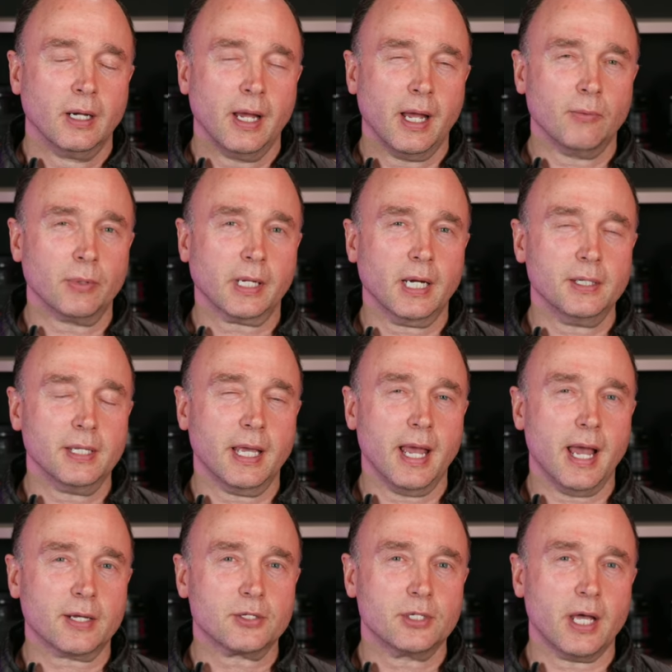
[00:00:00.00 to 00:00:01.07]
and we're getting the
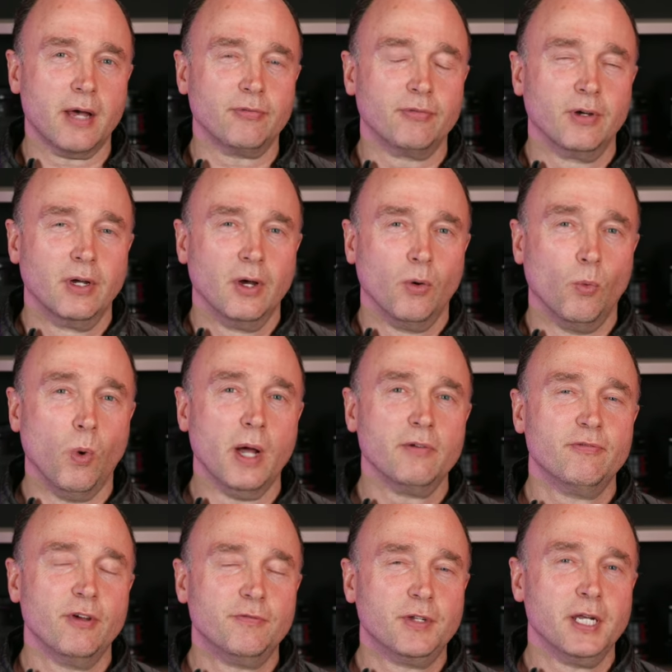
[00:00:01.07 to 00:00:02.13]
XF
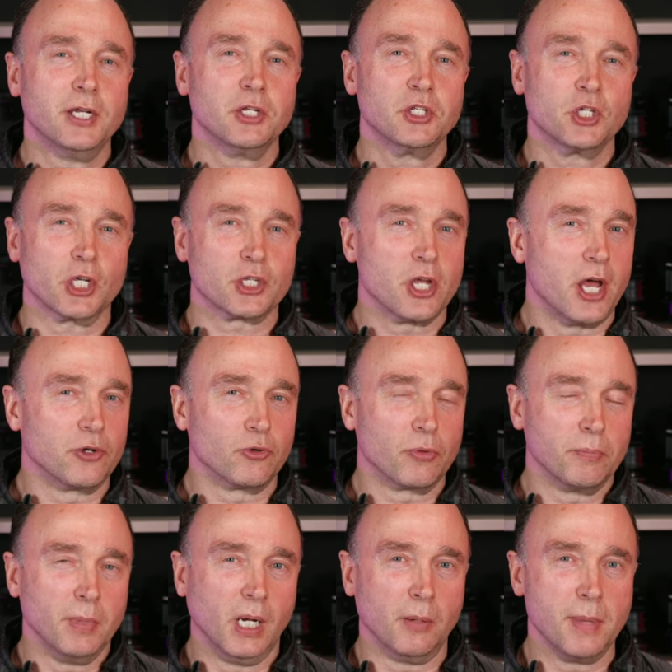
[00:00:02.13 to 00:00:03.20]
150 to
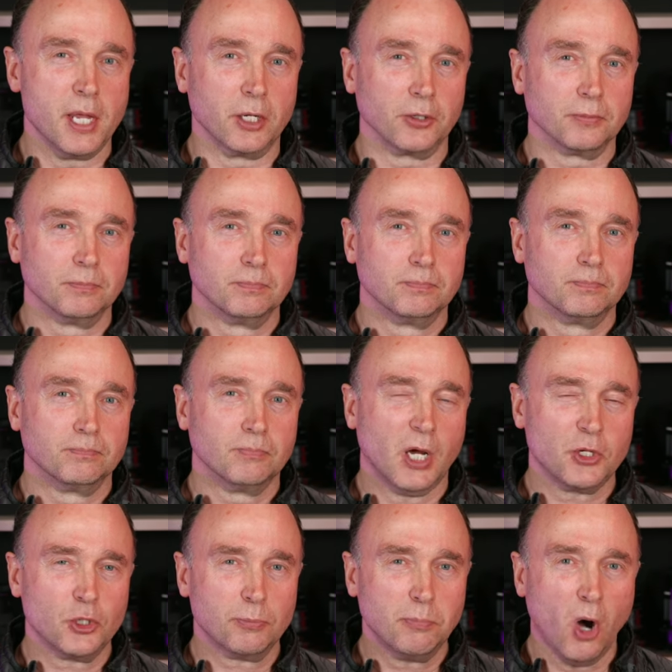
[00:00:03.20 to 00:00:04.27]
600 millimeter. I
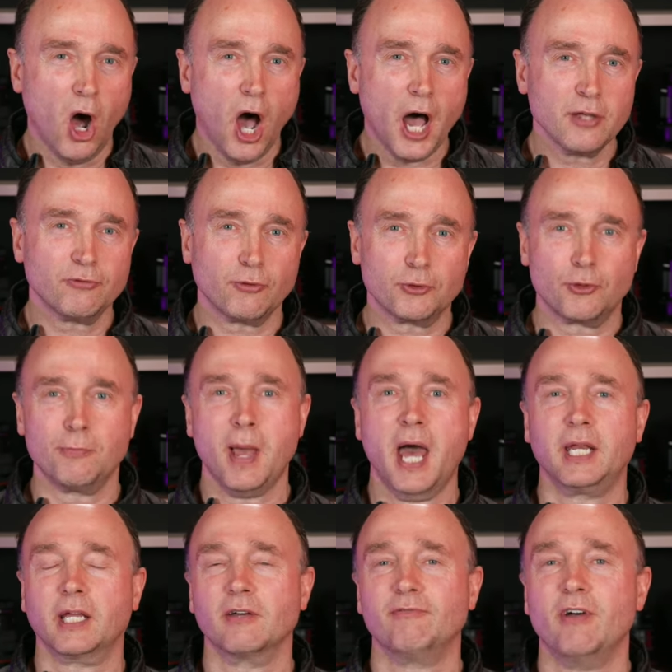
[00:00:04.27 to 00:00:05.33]
should pause for
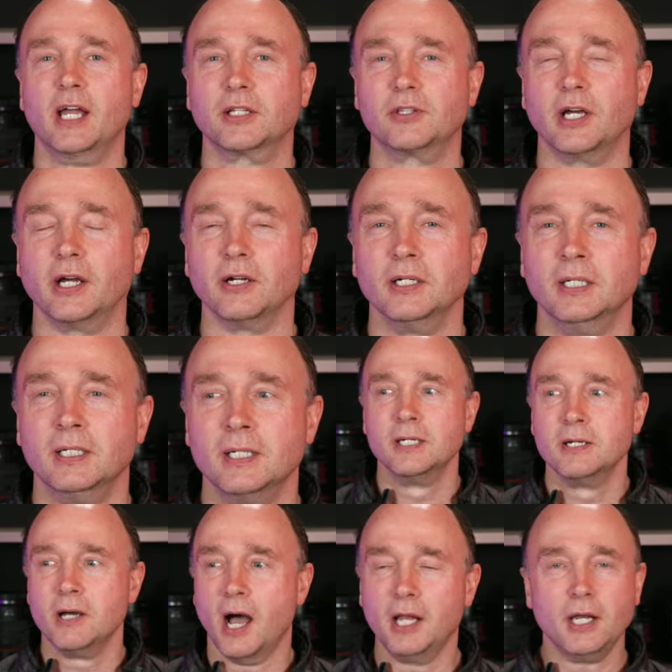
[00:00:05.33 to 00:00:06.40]
dramatic effect there.
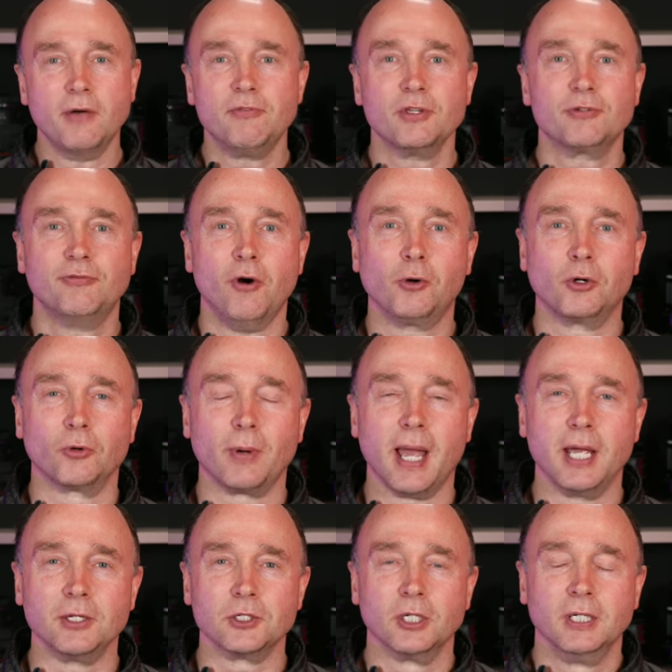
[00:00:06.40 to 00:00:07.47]
I love this focal
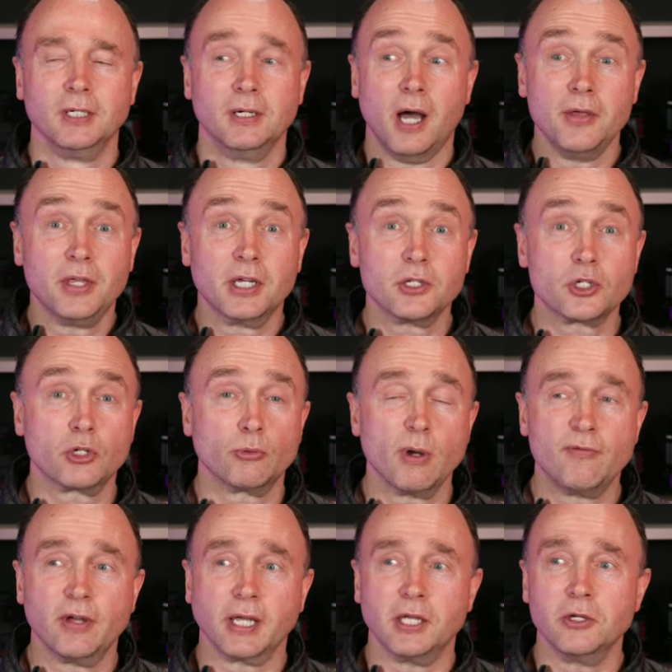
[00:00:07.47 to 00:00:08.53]
range. I think it's
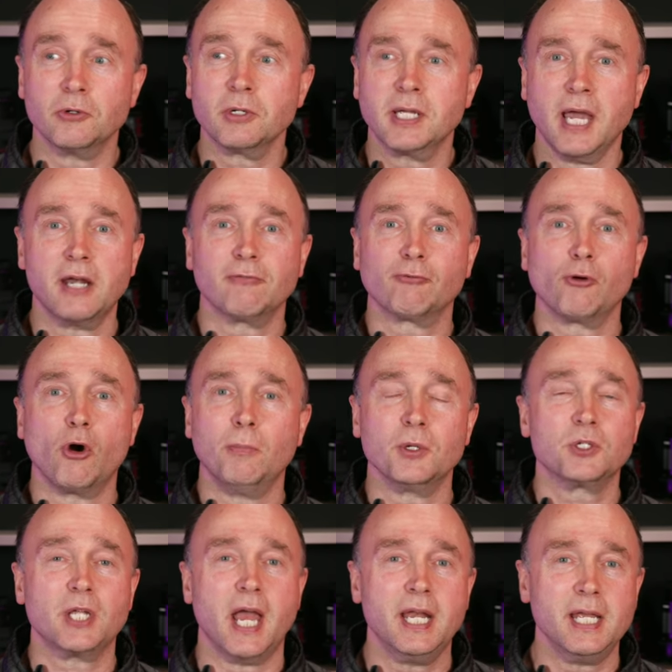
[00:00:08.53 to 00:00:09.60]
terrific. You can get it for
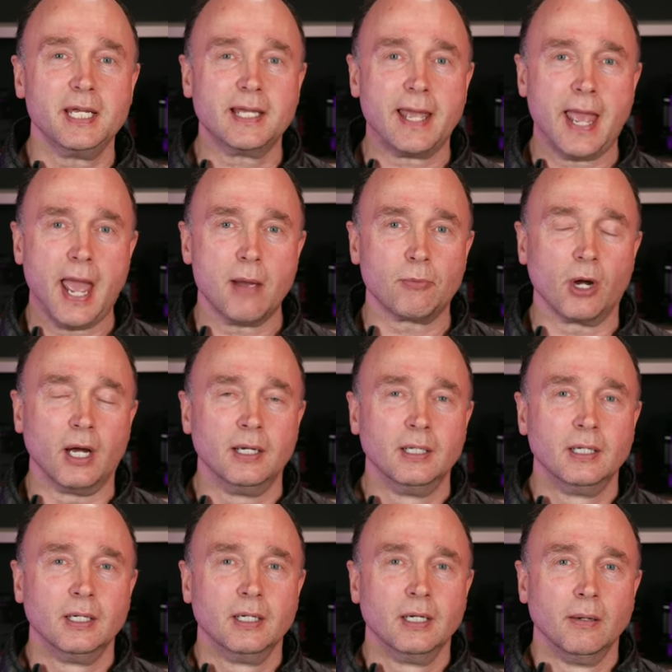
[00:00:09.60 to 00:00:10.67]
almost any camera,
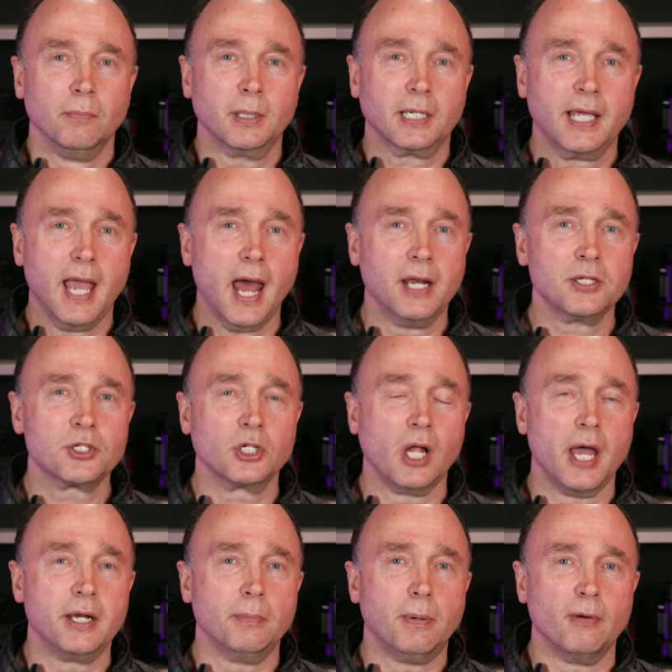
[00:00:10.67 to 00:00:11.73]
but Canon's
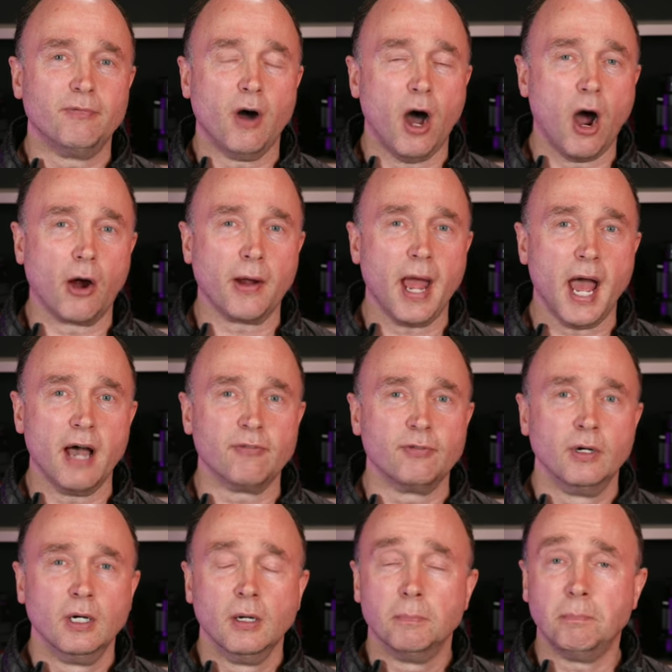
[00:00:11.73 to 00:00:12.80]
lineup of
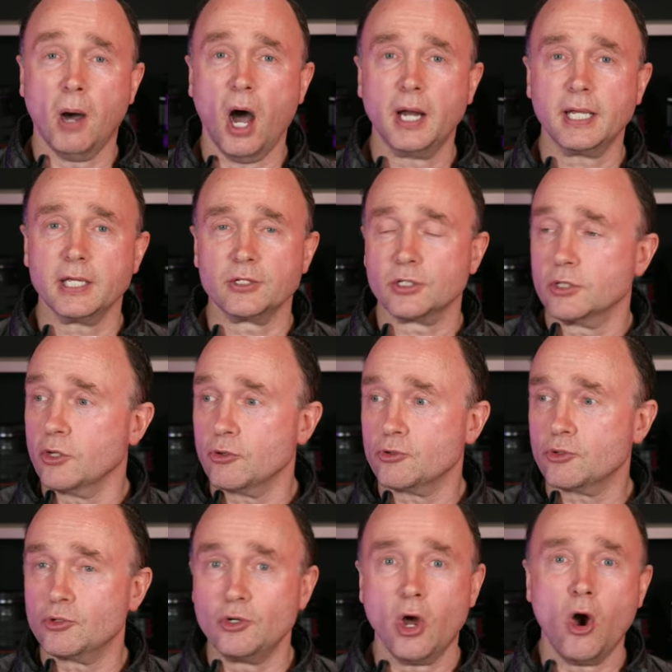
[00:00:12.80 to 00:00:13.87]
RF bodies,
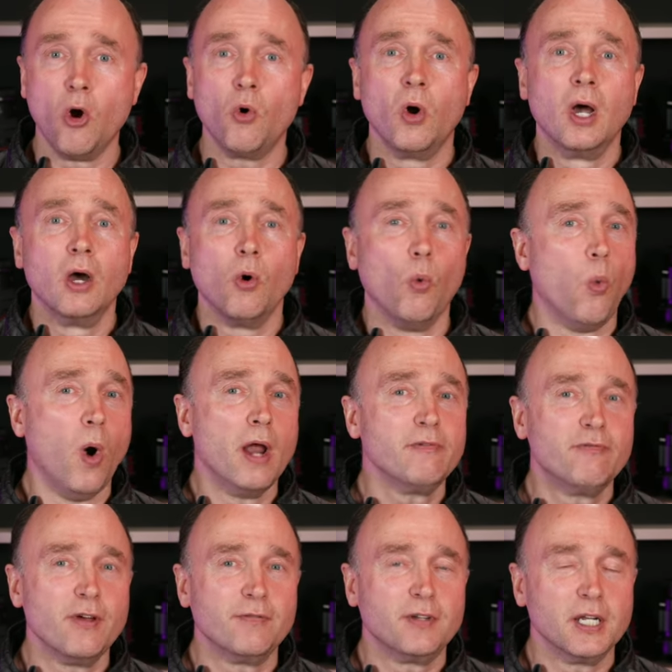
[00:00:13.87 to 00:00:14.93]
there's no
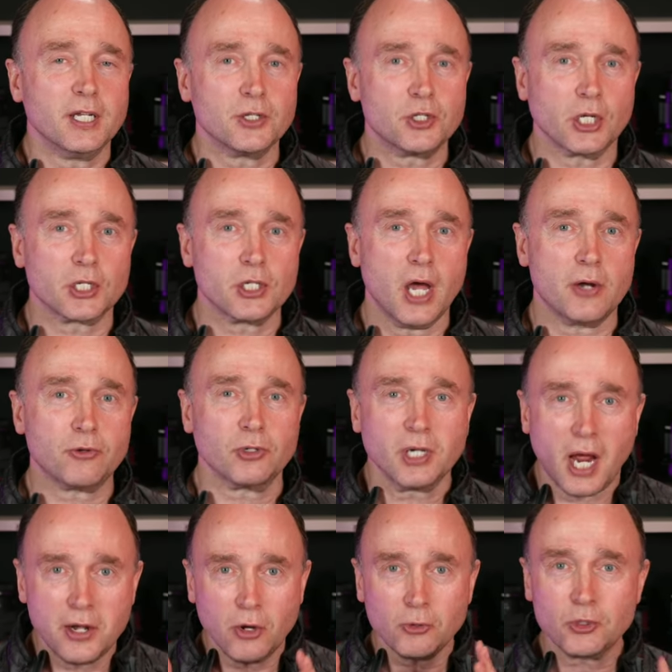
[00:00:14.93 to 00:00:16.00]
150 to 600,
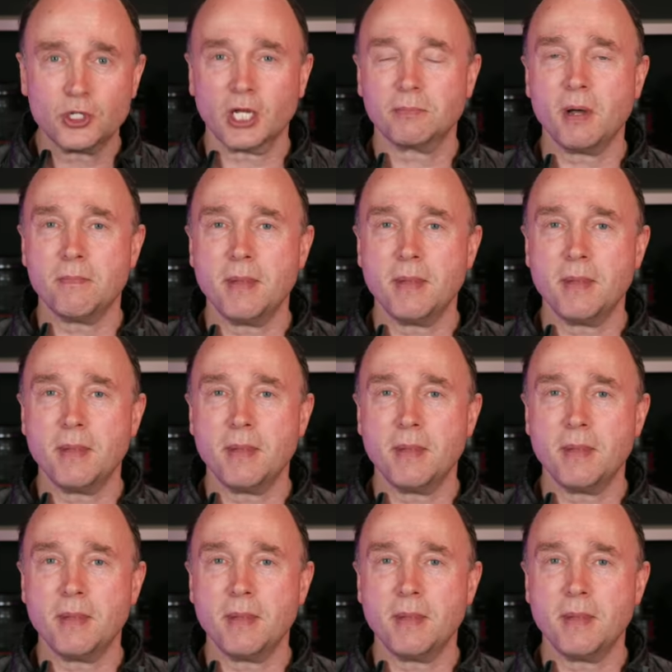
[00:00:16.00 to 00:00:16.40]
and I know Sigma